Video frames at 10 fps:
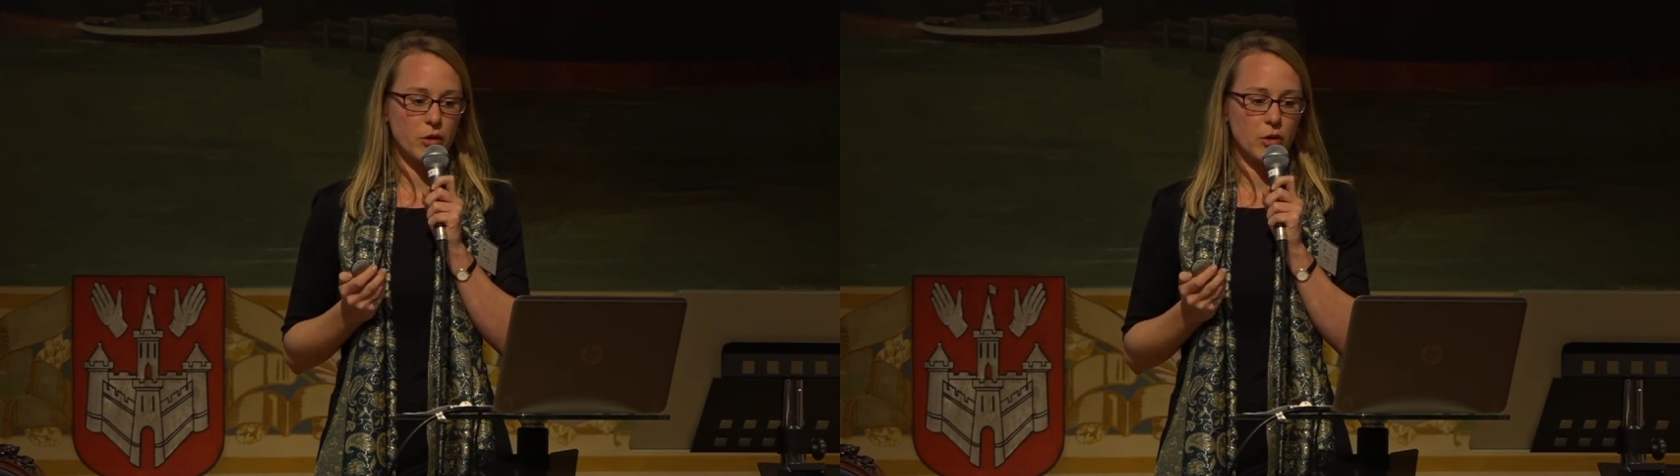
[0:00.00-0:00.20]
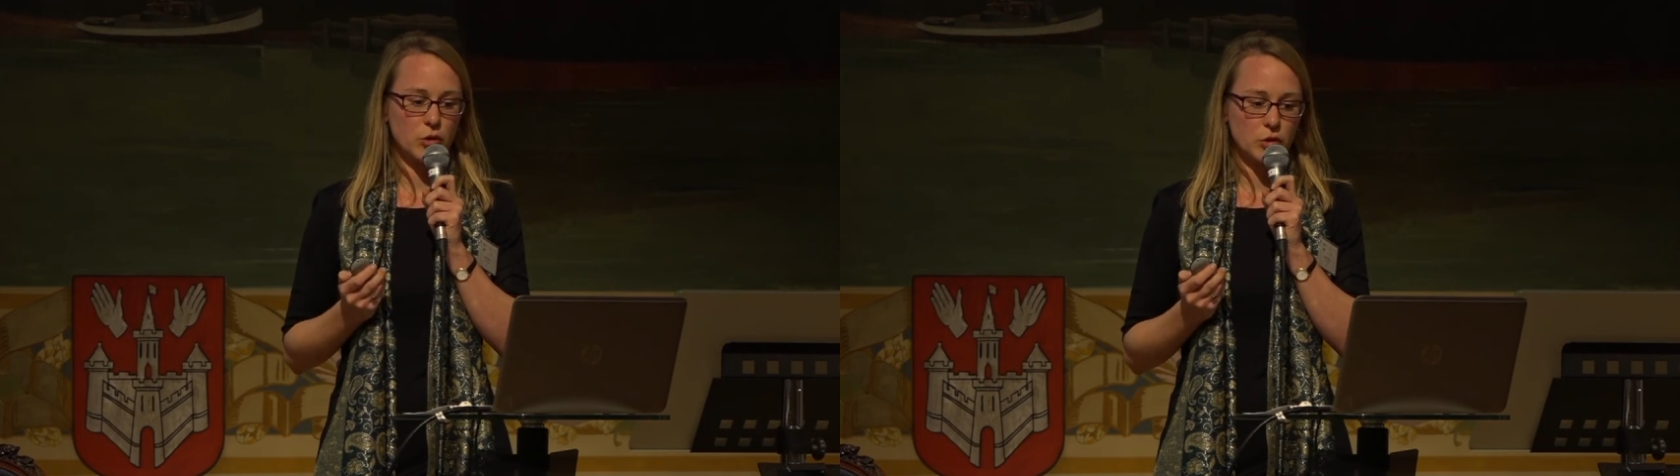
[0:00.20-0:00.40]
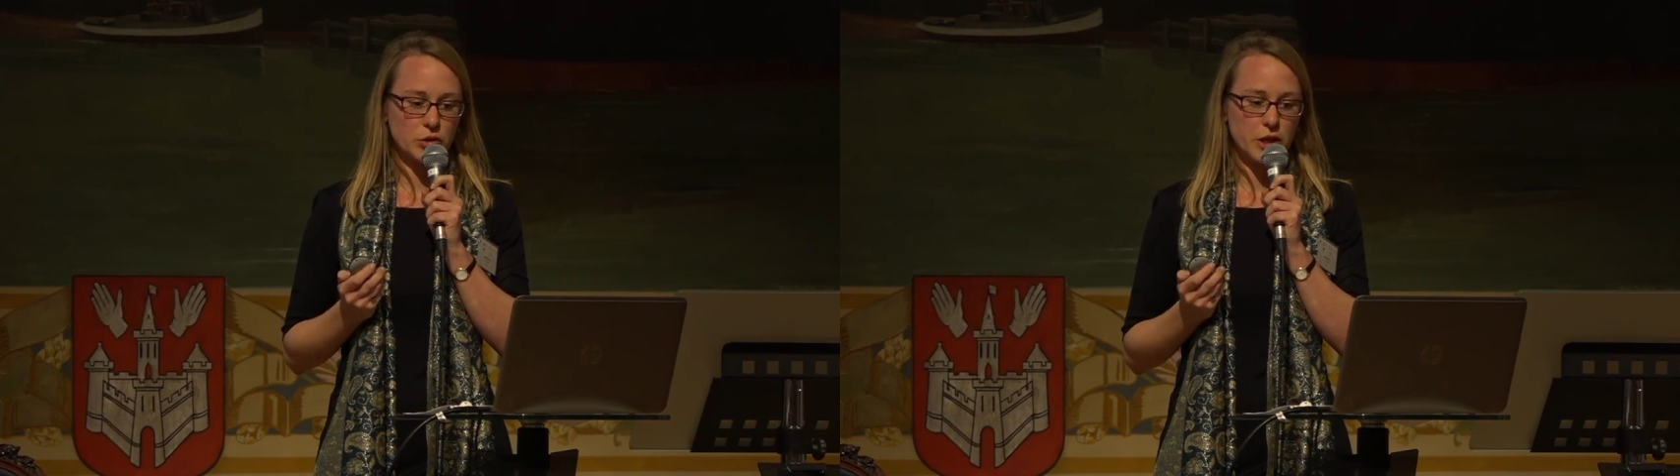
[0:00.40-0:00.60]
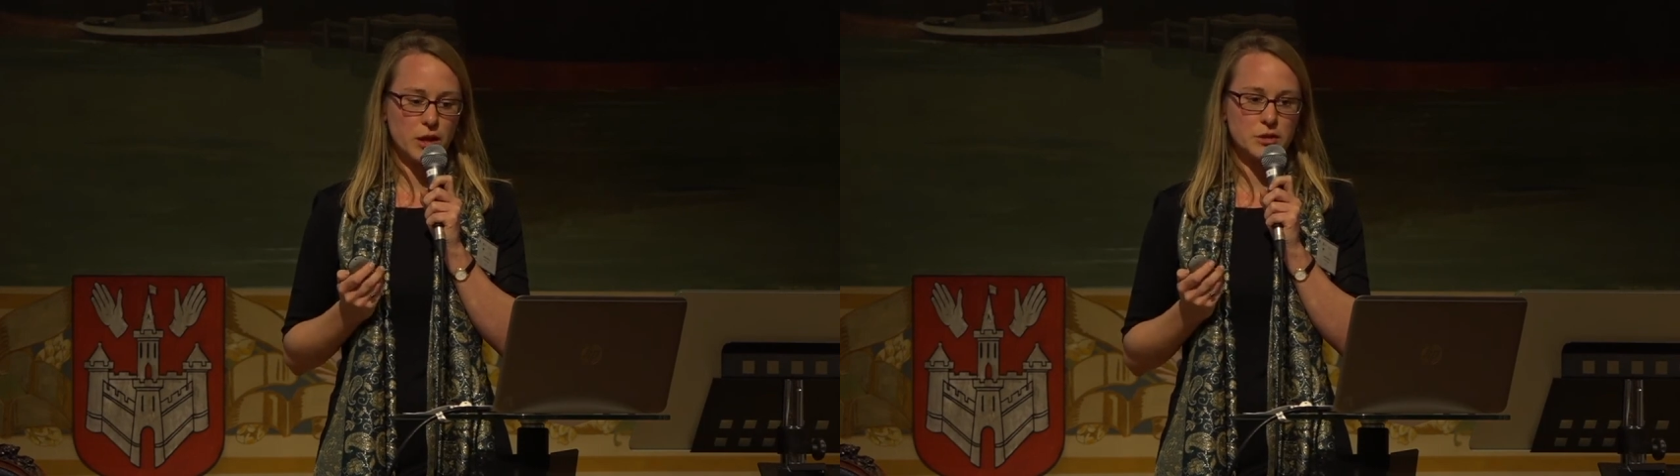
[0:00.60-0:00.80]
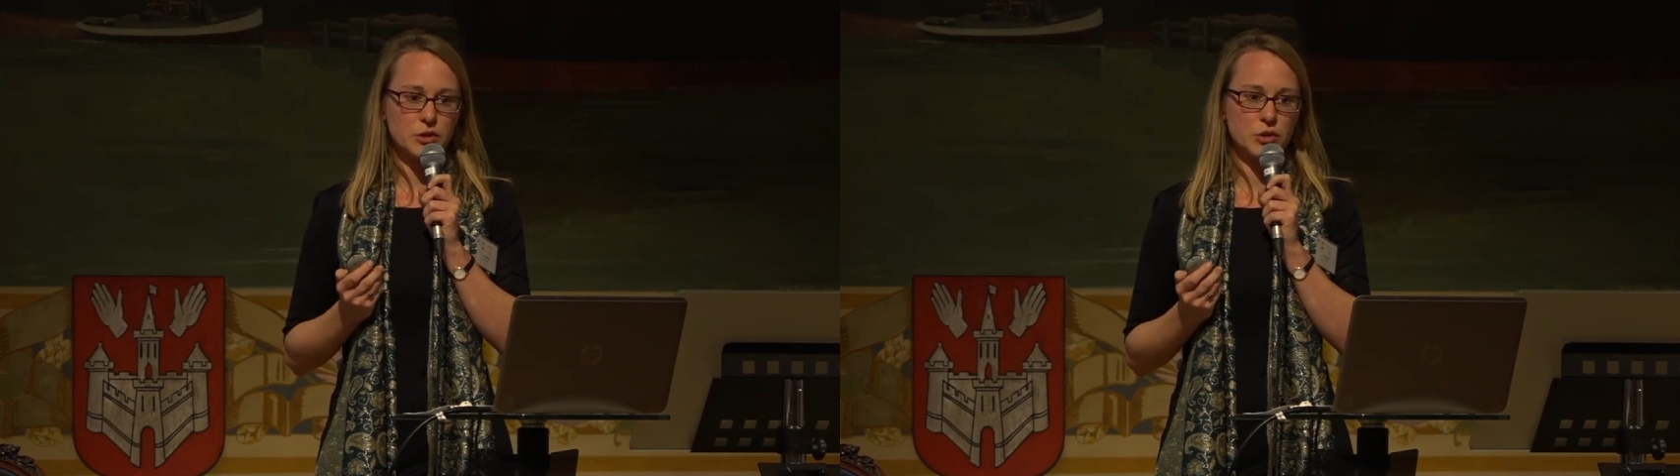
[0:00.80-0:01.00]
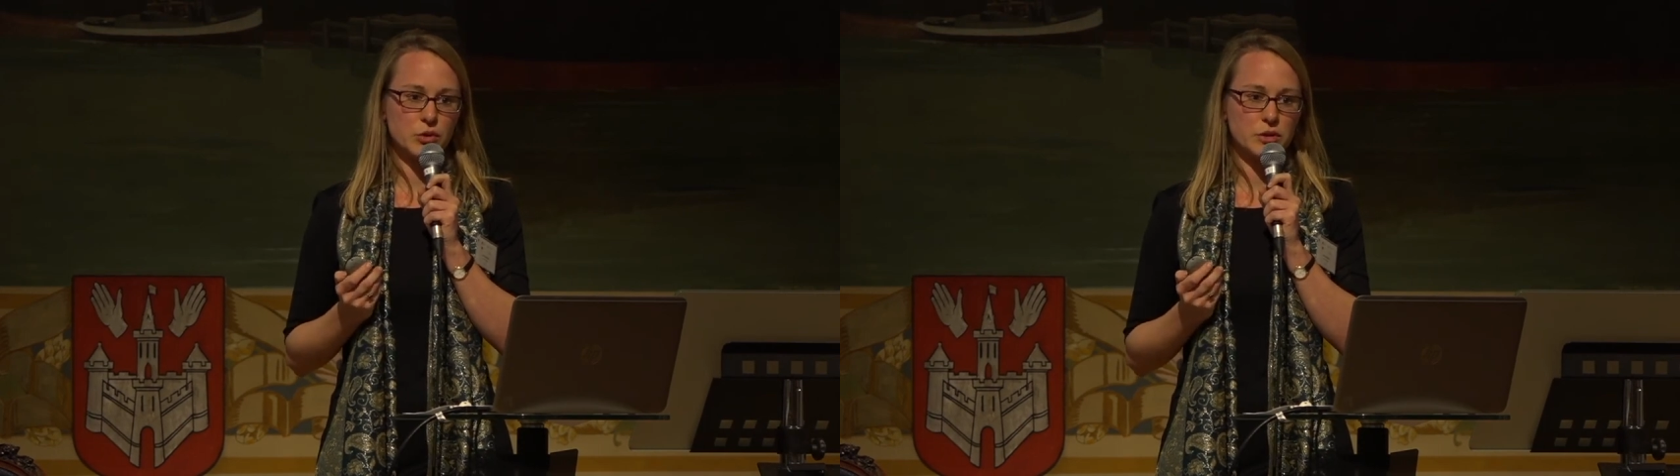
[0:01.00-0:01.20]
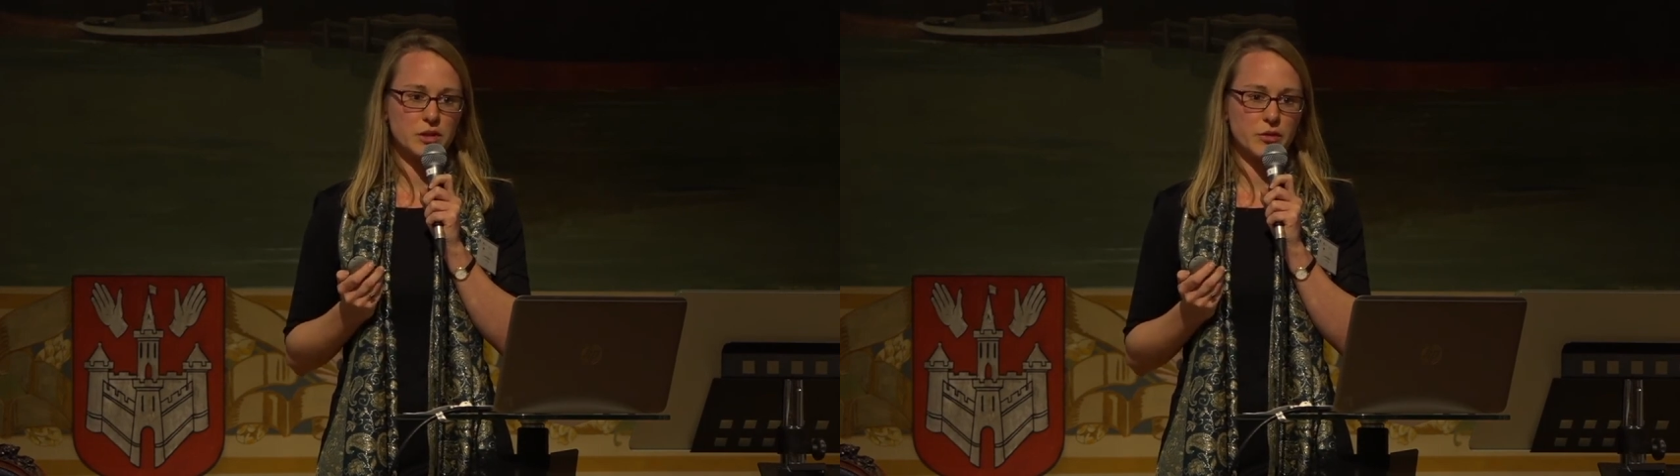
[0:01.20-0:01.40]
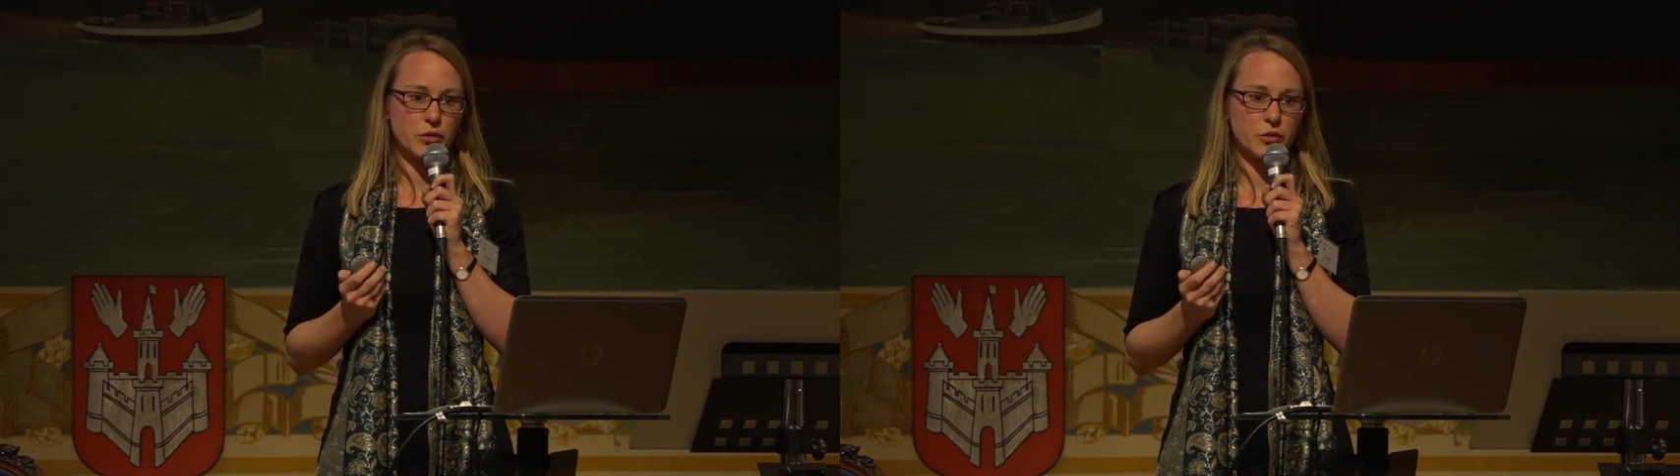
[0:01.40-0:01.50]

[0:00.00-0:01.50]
for co-tutel students.